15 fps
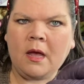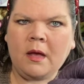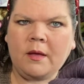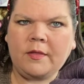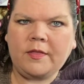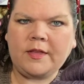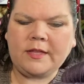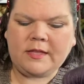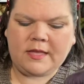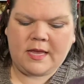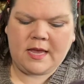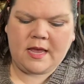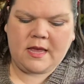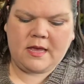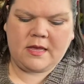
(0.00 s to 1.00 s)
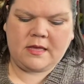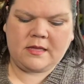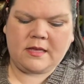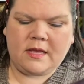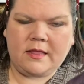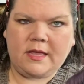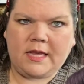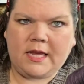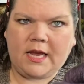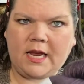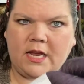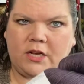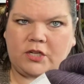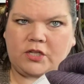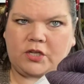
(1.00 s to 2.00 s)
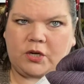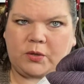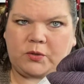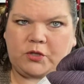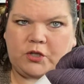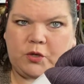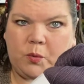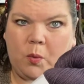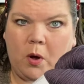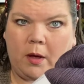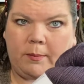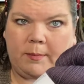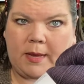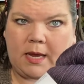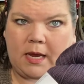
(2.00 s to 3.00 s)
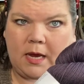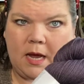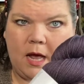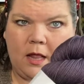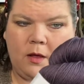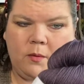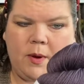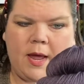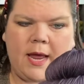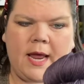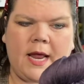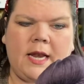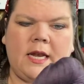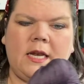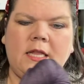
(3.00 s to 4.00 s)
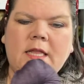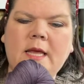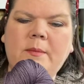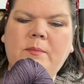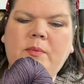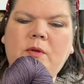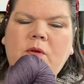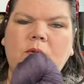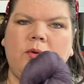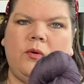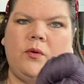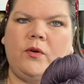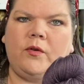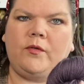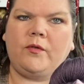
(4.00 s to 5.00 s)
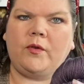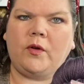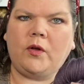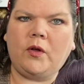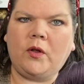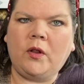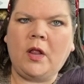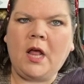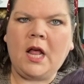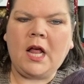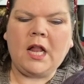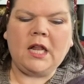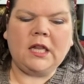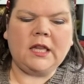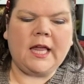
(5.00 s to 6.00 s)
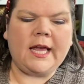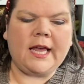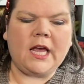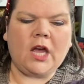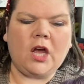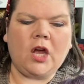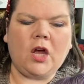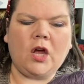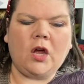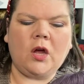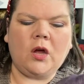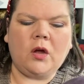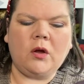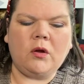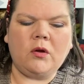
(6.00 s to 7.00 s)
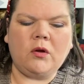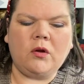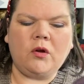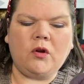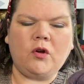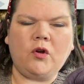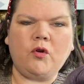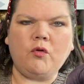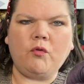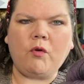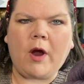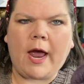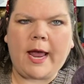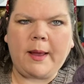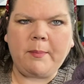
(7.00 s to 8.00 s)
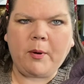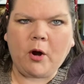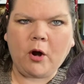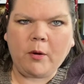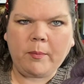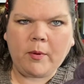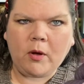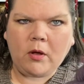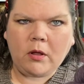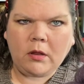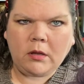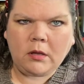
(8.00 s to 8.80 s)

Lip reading: This is the Don't You Want Me colorway, and it is a beautiful, like, gray purple.